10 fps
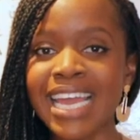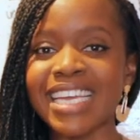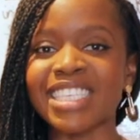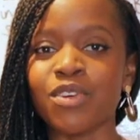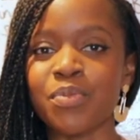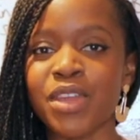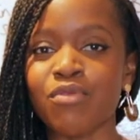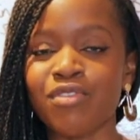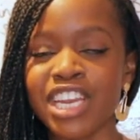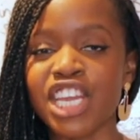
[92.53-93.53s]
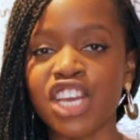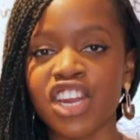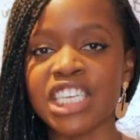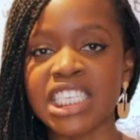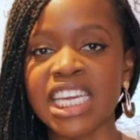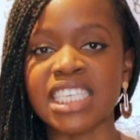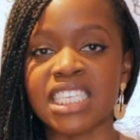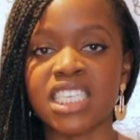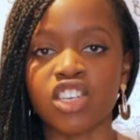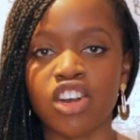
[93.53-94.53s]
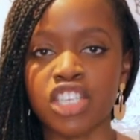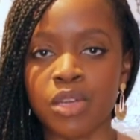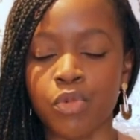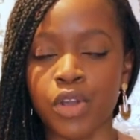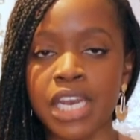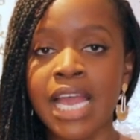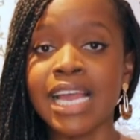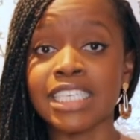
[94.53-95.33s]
is it will be a really good idea as a starting point,